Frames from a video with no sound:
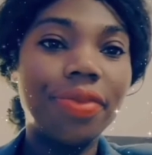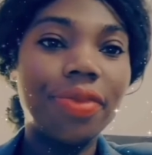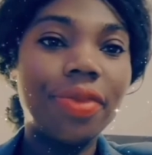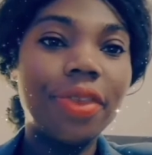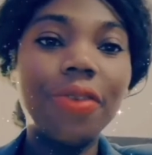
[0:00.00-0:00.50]

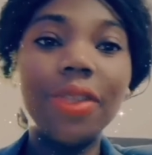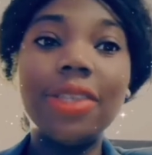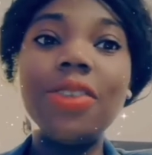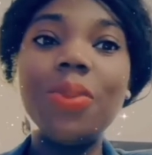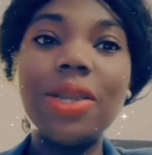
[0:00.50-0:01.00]
for
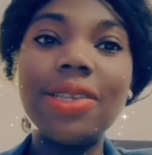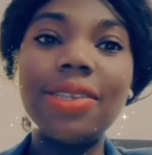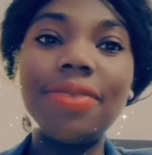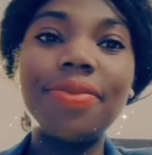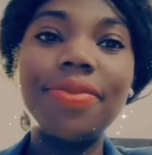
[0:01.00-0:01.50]
this
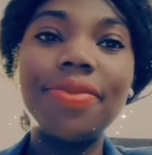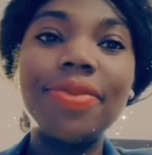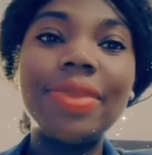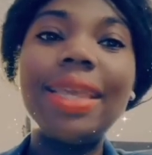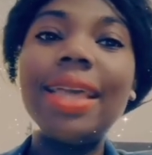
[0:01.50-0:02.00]
person.
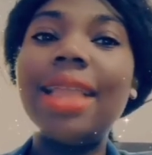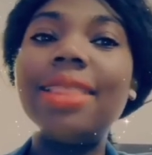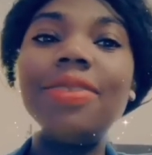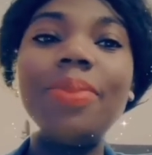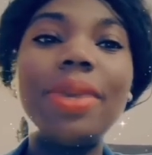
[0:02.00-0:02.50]
And
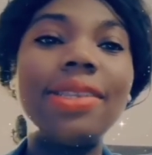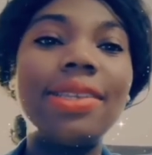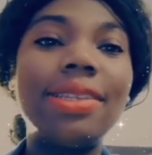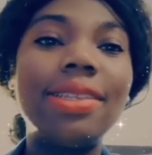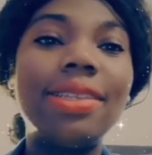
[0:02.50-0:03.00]
this
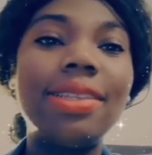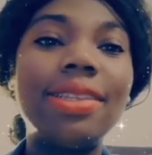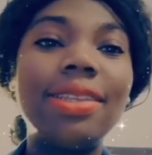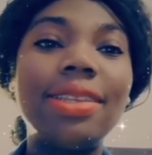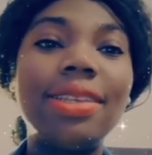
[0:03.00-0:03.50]
person,
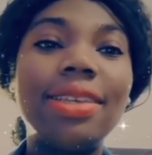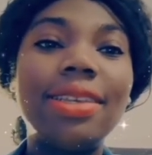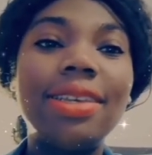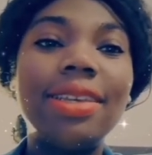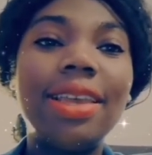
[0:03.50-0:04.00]

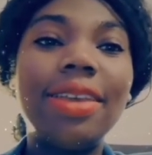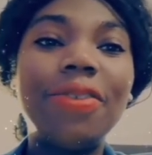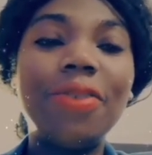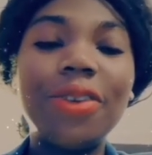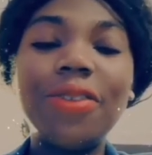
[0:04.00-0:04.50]

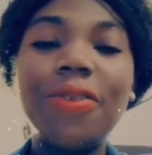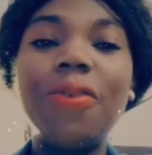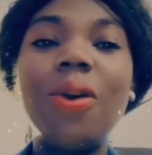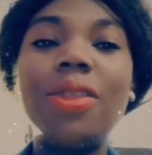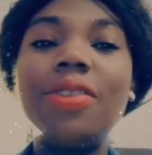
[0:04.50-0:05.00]
first of
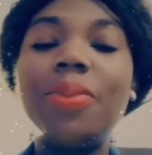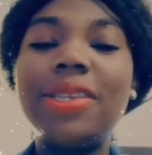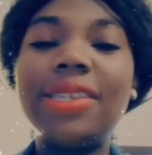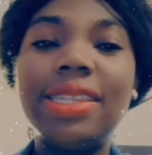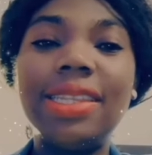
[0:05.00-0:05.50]
all, this
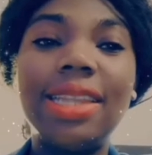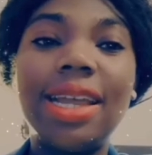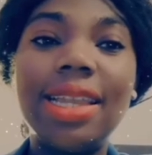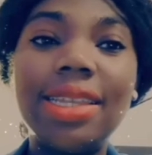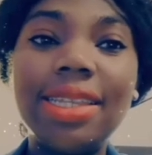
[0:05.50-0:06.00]
person
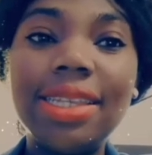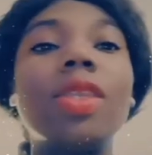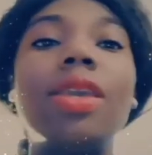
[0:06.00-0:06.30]
denied it.